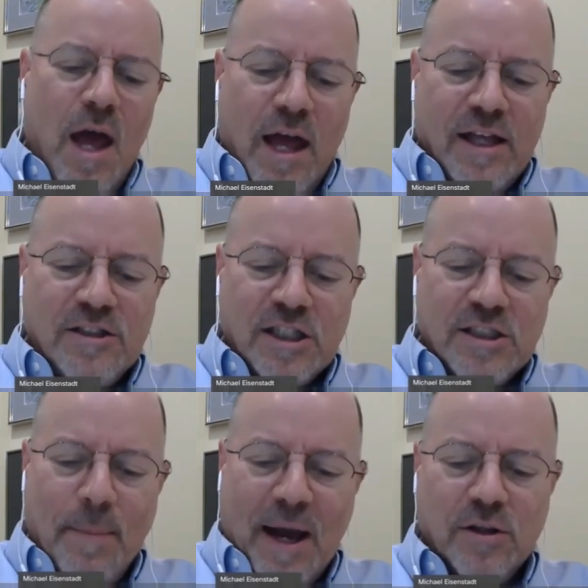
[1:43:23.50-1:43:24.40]
is just
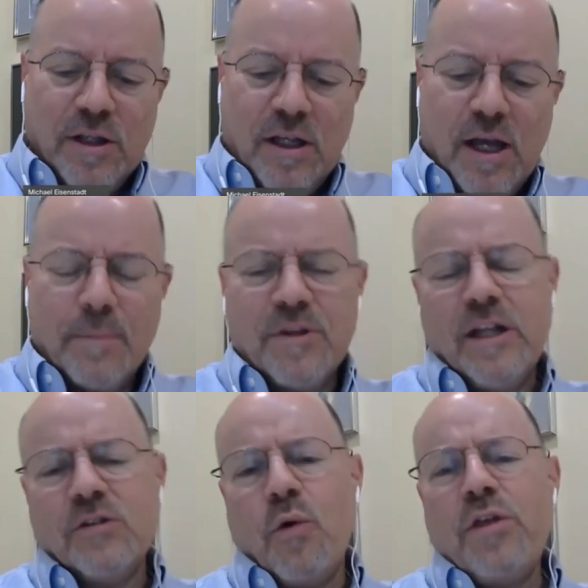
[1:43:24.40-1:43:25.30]
about the
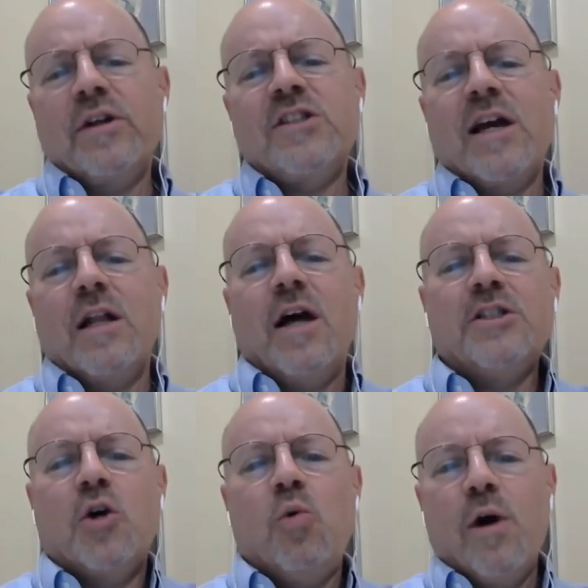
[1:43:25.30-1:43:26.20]
whether their psychological